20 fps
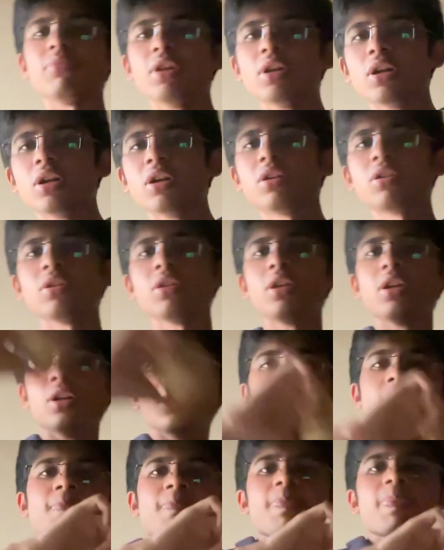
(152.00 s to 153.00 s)
here to
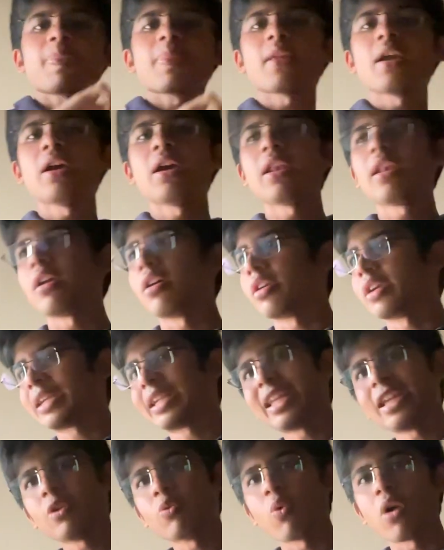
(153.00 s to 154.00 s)
here,
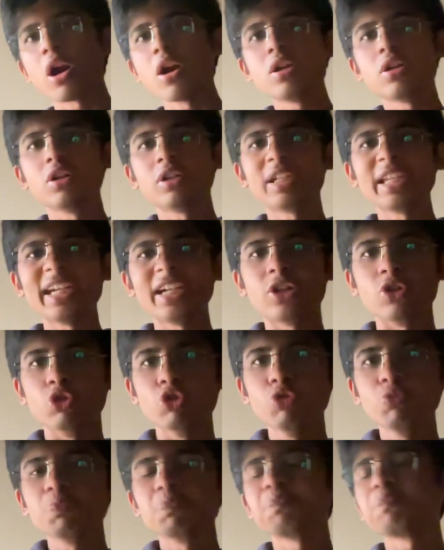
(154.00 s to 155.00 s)
T1 to
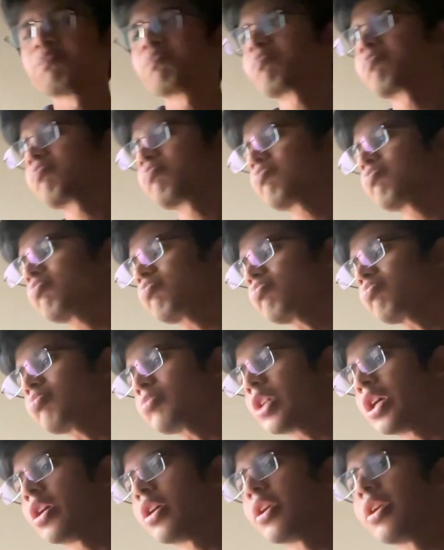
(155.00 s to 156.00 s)
T2.
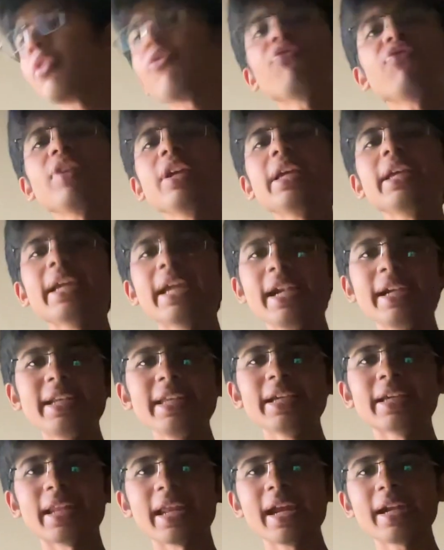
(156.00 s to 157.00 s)
If we
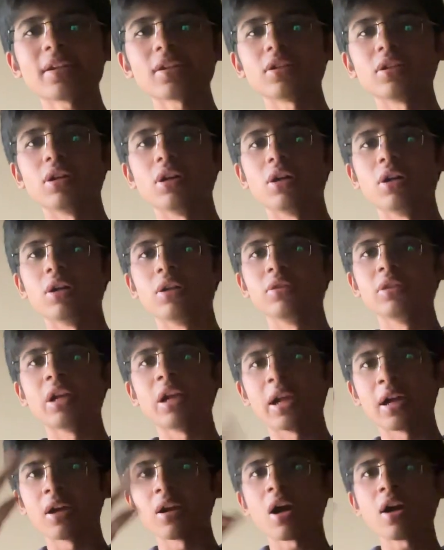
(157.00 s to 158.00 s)
integrate the
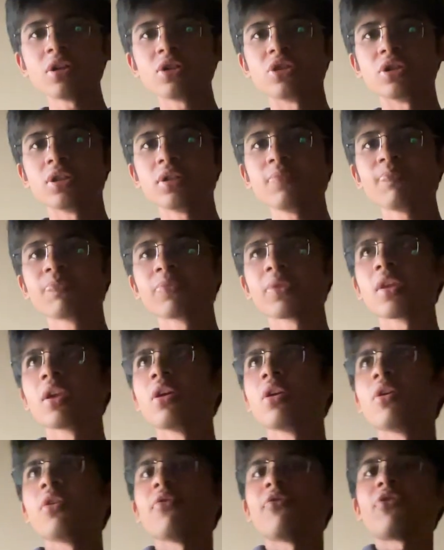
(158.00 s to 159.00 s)
Lagrangian
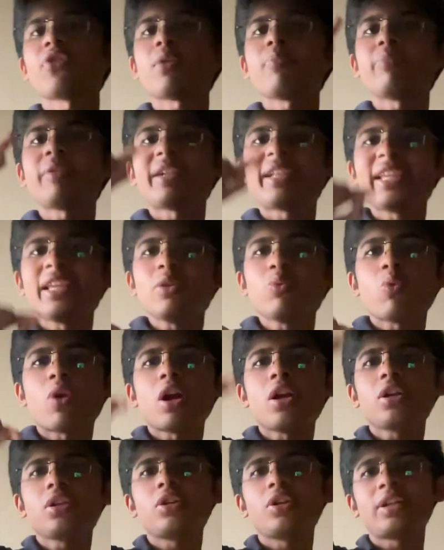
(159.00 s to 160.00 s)
from
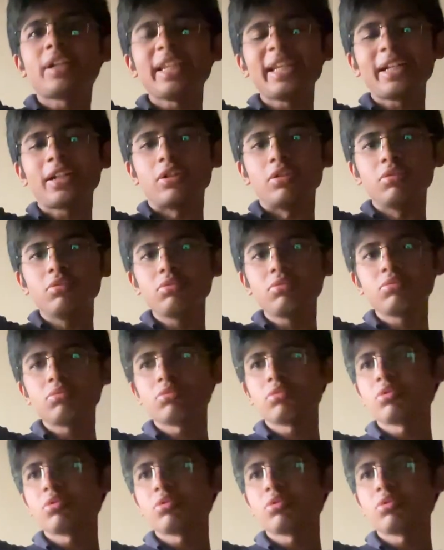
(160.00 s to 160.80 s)
T1 to T2,